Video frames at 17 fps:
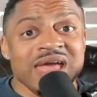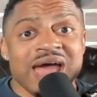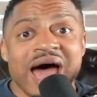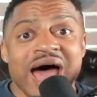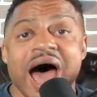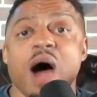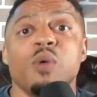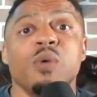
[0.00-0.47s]

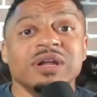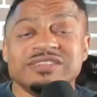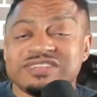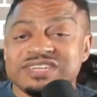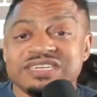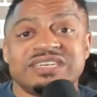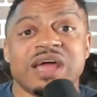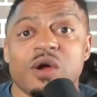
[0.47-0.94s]
I want to
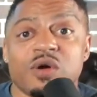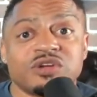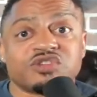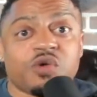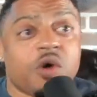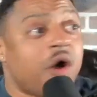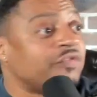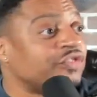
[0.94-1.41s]
see Terrence
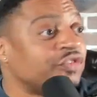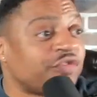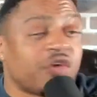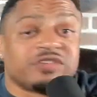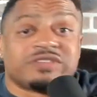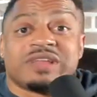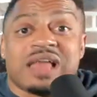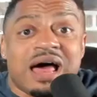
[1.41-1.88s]
Crawford
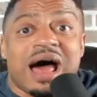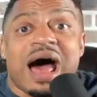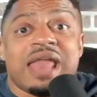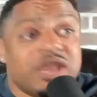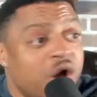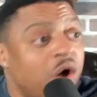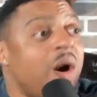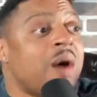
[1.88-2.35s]
versus, I
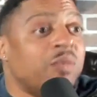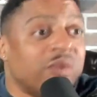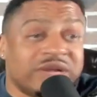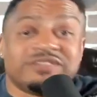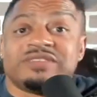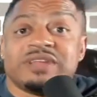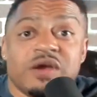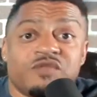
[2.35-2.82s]
know I want
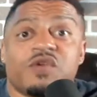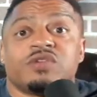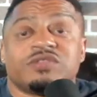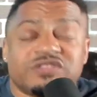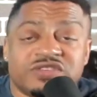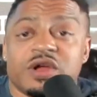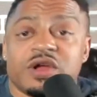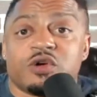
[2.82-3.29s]
to see him
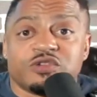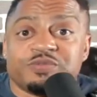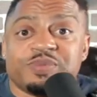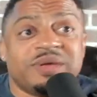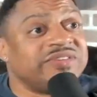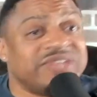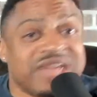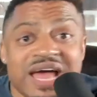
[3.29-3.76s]
versus Errol
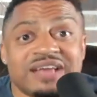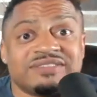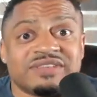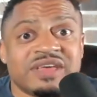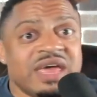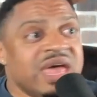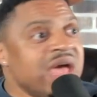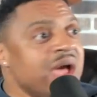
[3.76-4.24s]
Spence,
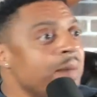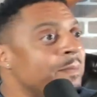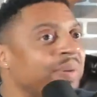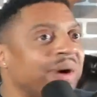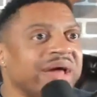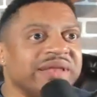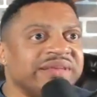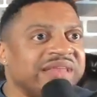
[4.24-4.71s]
yes,
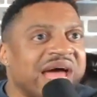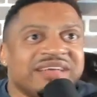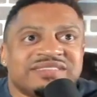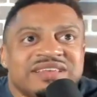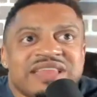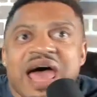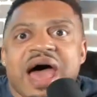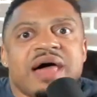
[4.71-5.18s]
but
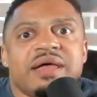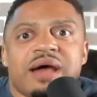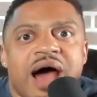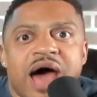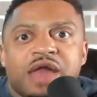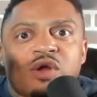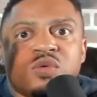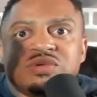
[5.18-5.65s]
that's not,
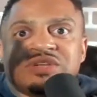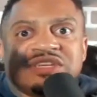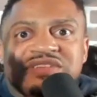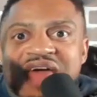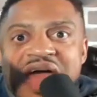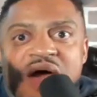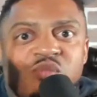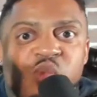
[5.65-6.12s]
I don't
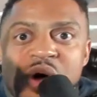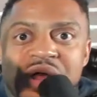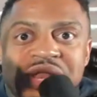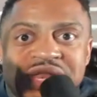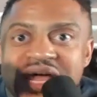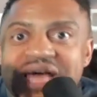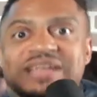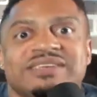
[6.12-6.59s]
just have
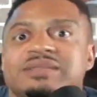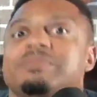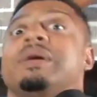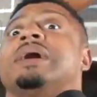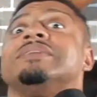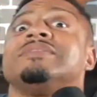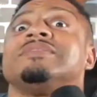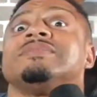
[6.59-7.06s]
one nut to
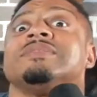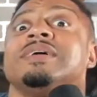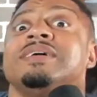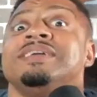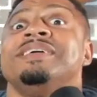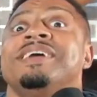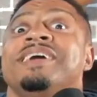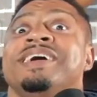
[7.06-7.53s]
bust.
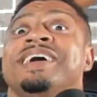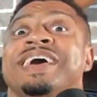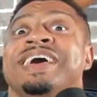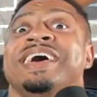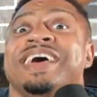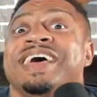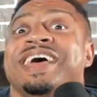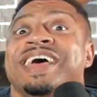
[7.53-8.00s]

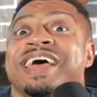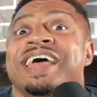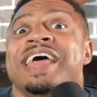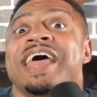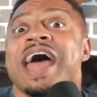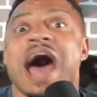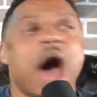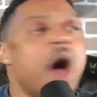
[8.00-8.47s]

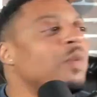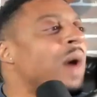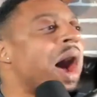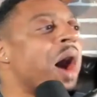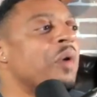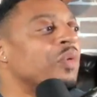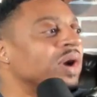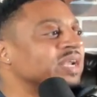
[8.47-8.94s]

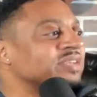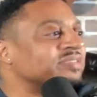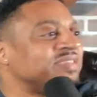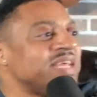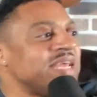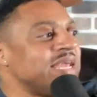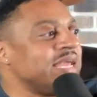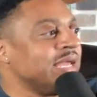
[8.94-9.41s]
I want to
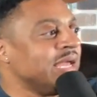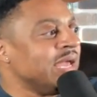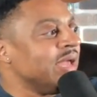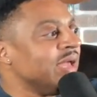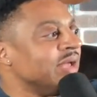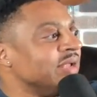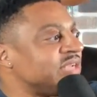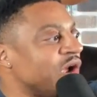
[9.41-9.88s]
see
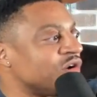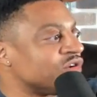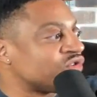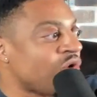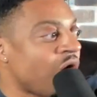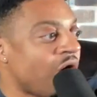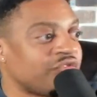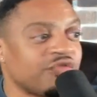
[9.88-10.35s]
Terrence
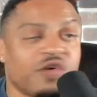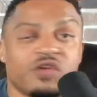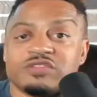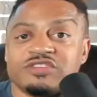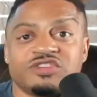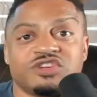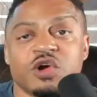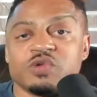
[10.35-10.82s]
Crawford
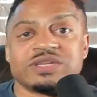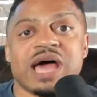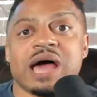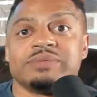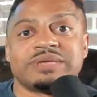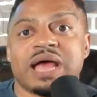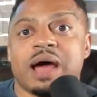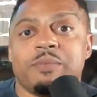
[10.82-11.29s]
versus
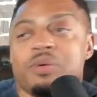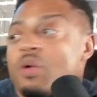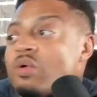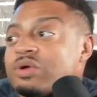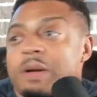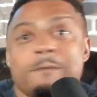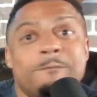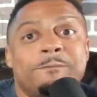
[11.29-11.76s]
Showtime Sean
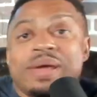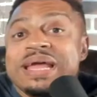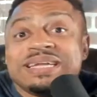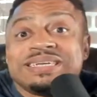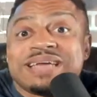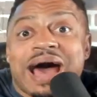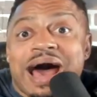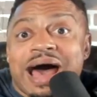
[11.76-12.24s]
Porter,
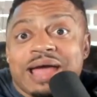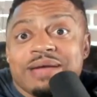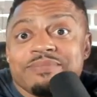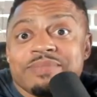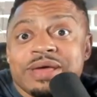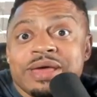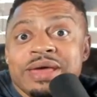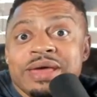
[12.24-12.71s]
big time.
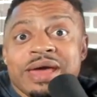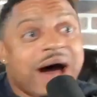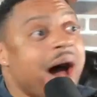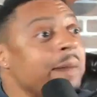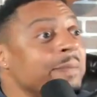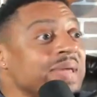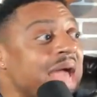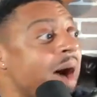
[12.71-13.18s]

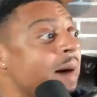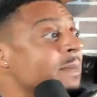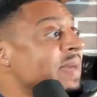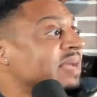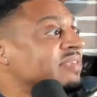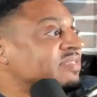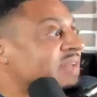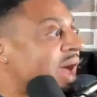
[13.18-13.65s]
I mean,
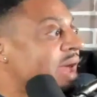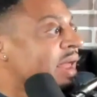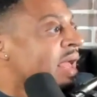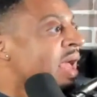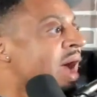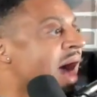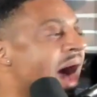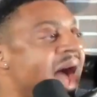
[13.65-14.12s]

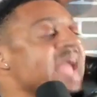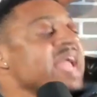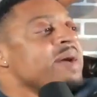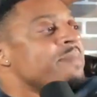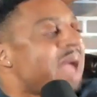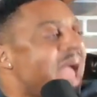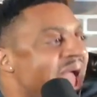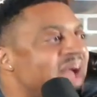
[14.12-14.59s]
I
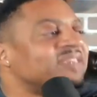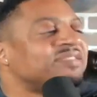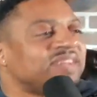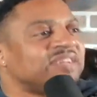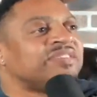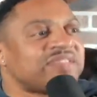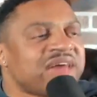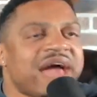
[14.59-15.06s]
am as
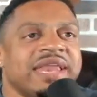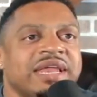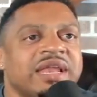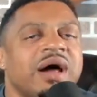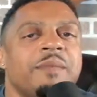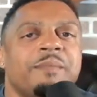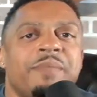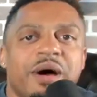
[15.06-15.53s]
excited
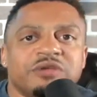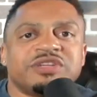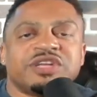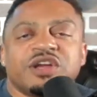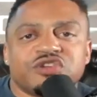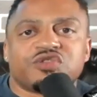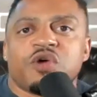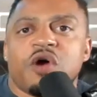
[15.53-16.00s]
about
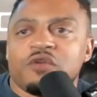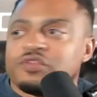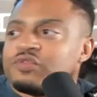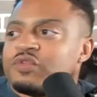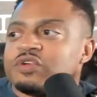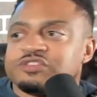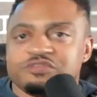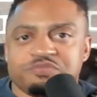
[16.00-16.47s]
Terrence
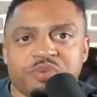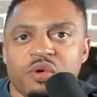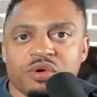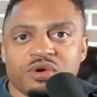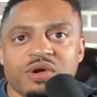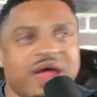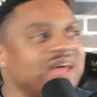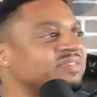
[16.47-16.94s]
Crawford versus
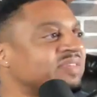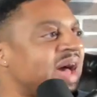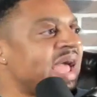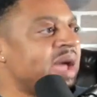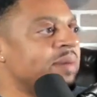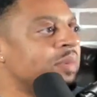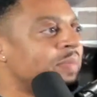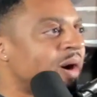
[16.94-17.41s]
Porter as
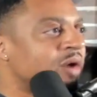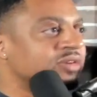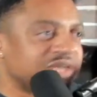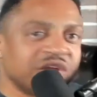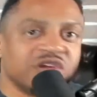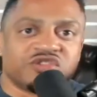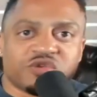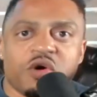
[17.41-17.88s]
I am about
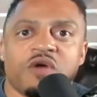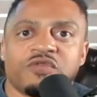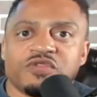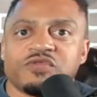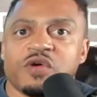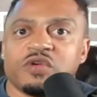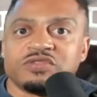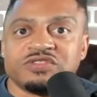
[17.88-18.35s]
Terrence
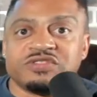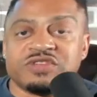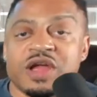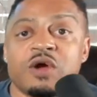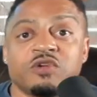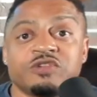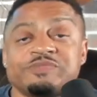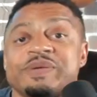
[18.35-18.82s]
Crawford versus
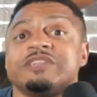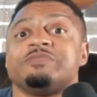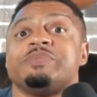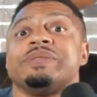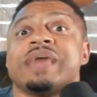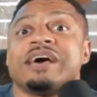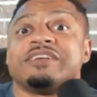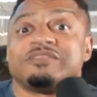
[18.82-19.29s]
Errol Spence,
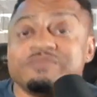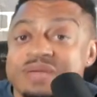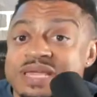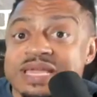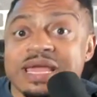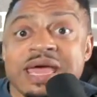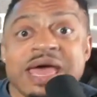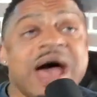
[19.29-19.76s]
but that's
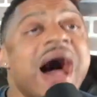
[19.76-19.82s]
me.